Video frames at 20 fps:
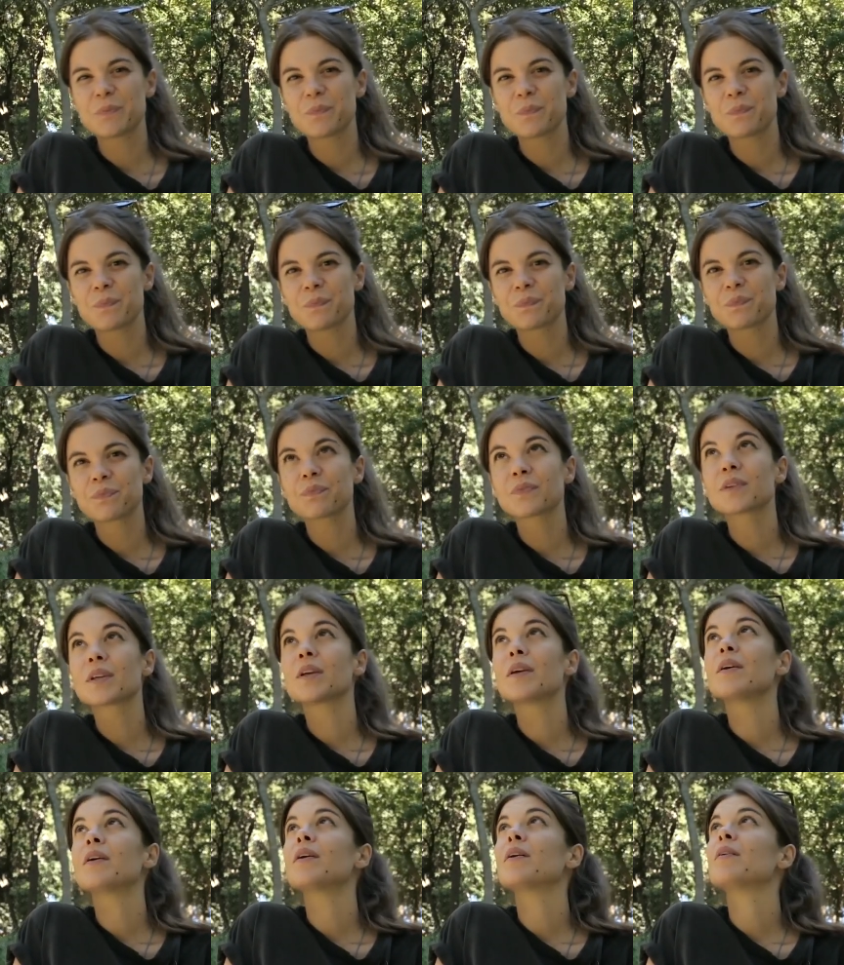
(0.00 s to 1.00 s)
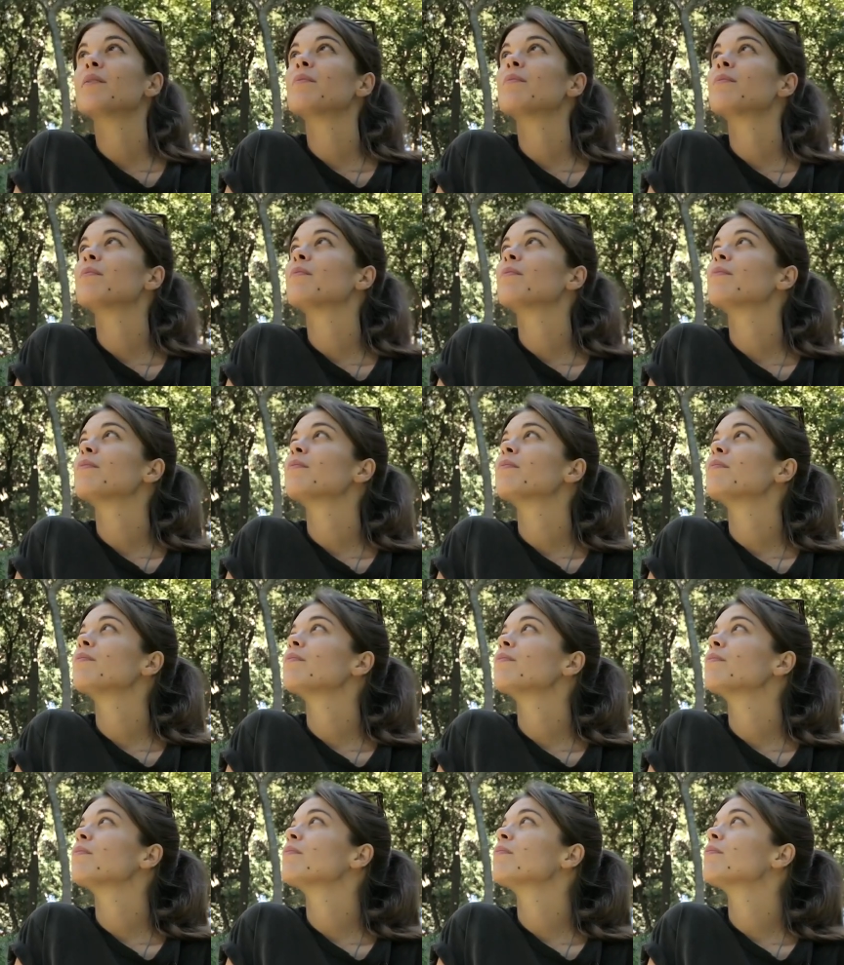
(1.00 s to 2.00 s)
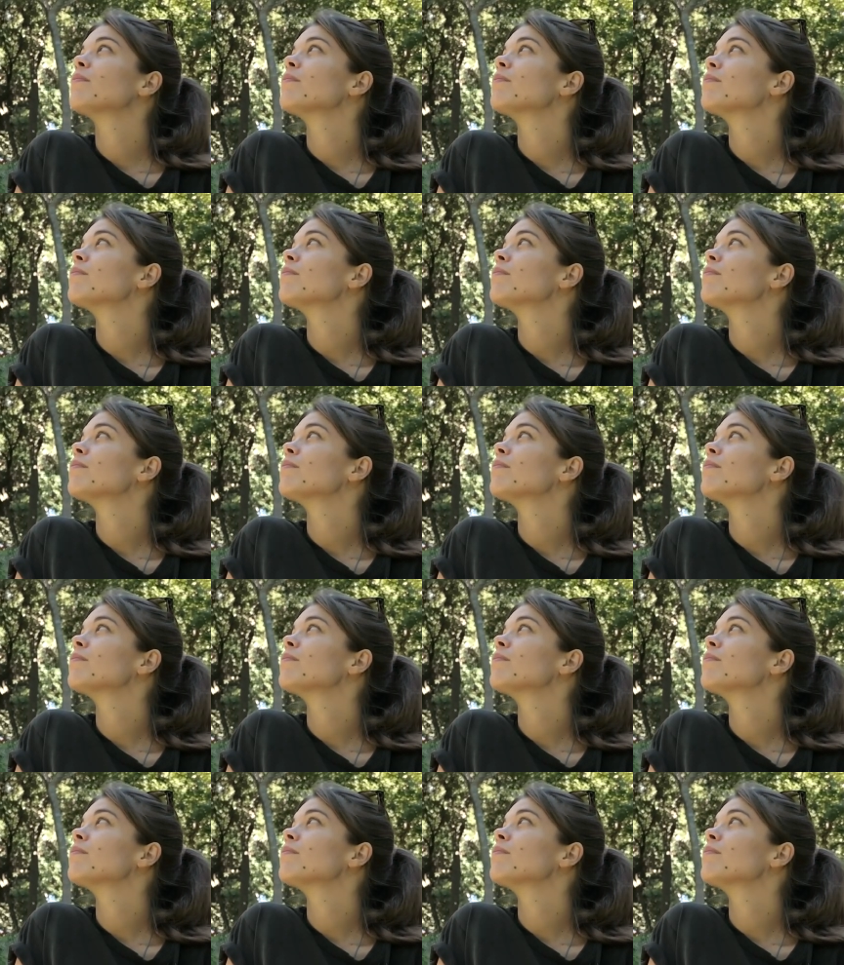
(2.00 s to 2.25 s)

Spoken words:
Nothing is said.